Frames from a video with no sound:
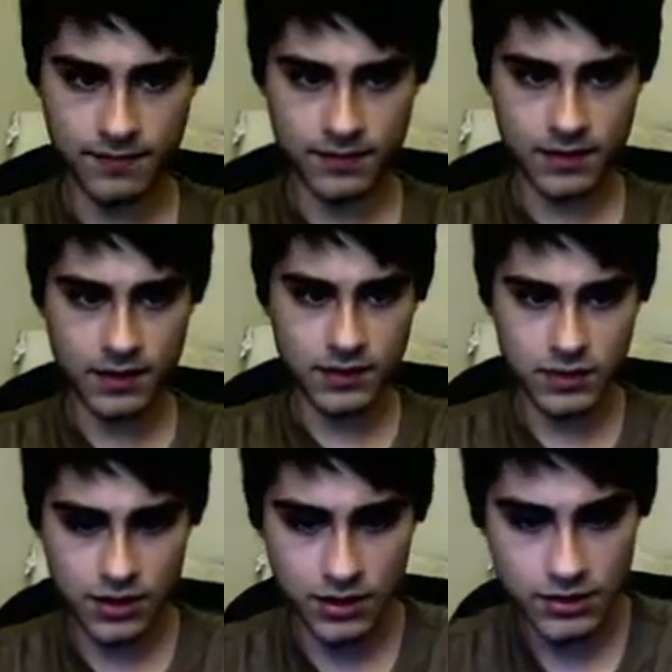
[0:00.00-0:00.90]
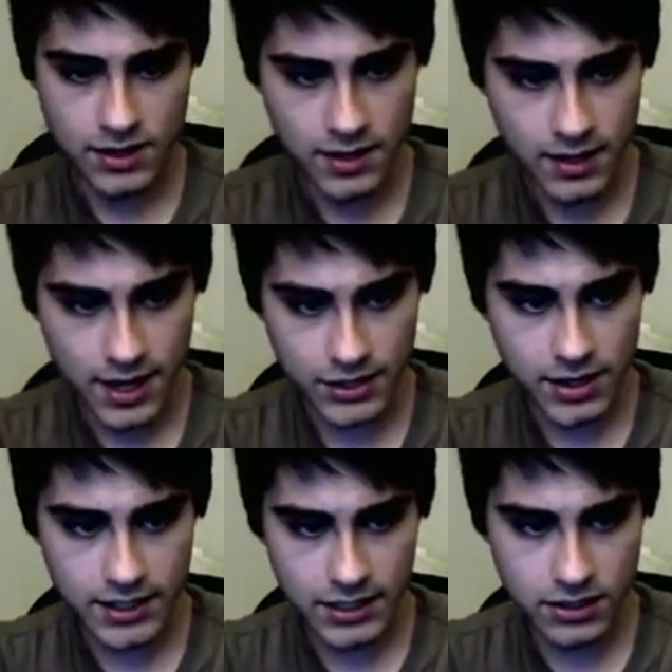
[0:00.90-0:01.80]
So I tried to
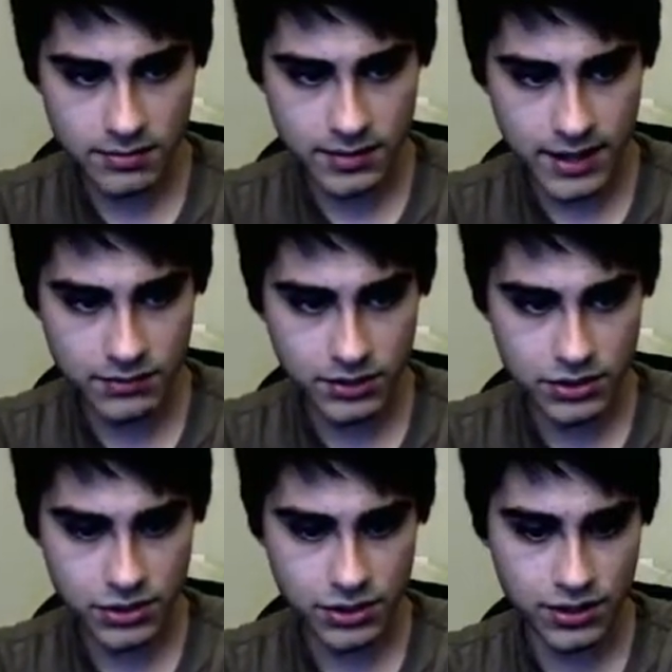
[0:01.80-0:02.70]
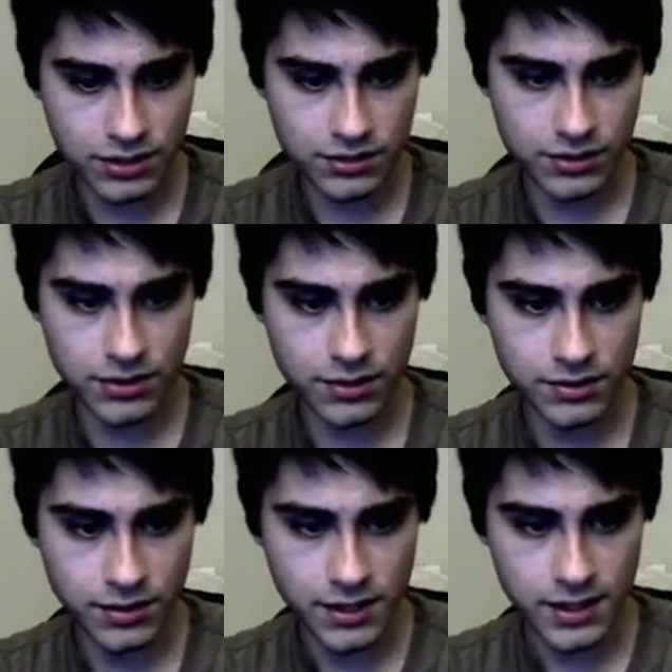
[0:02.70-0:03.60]
kill him, but I wasn't sure. So
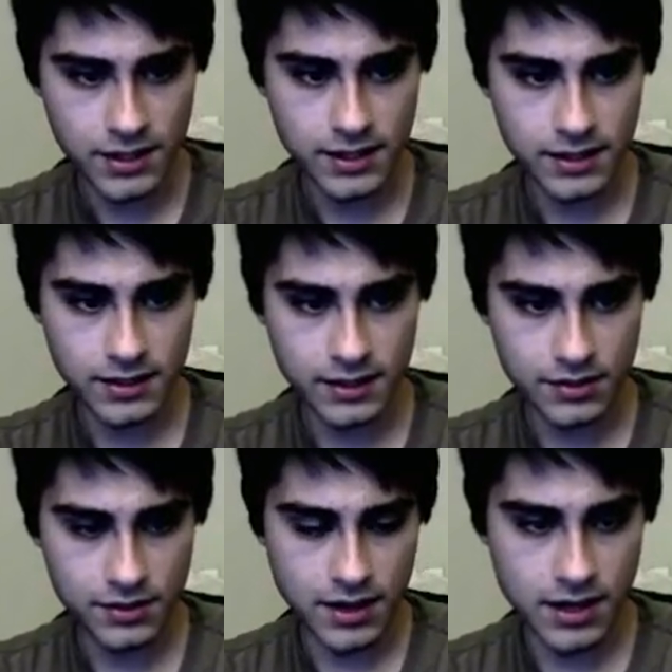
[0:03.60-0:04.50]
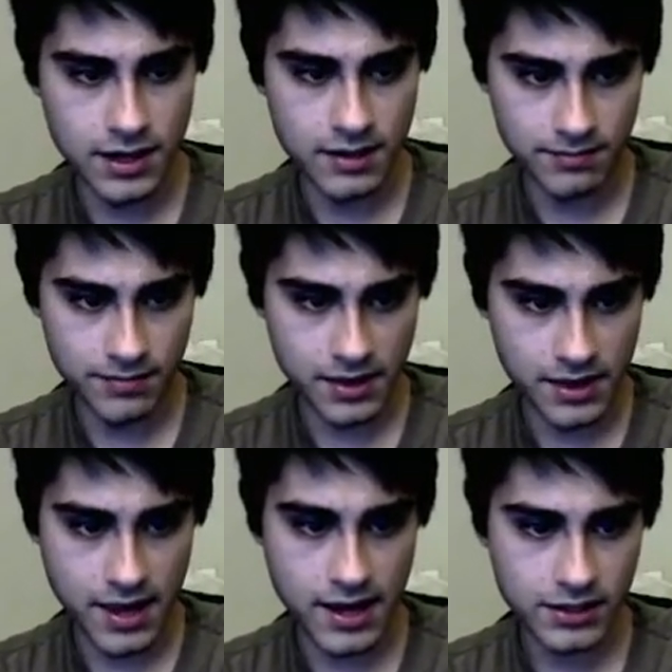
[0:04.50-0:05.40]
then
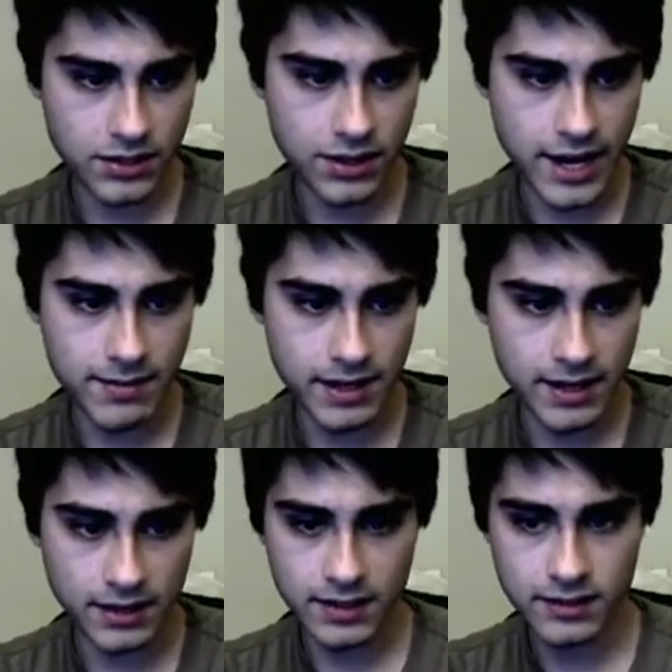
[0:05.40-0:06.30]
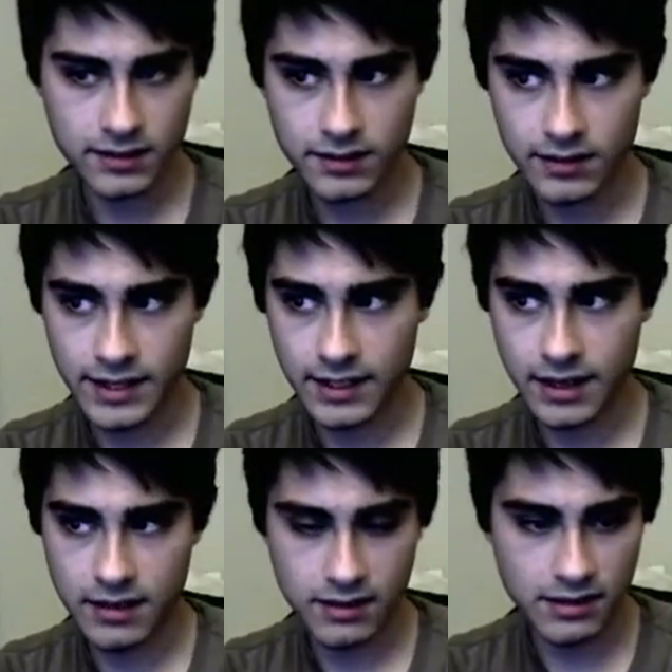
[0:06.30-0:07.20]
I start aiming at this like
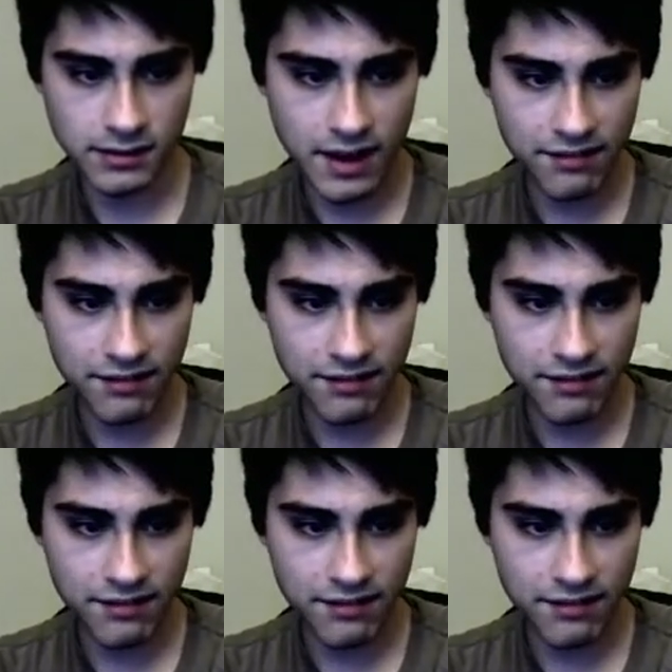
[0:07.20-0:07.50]
left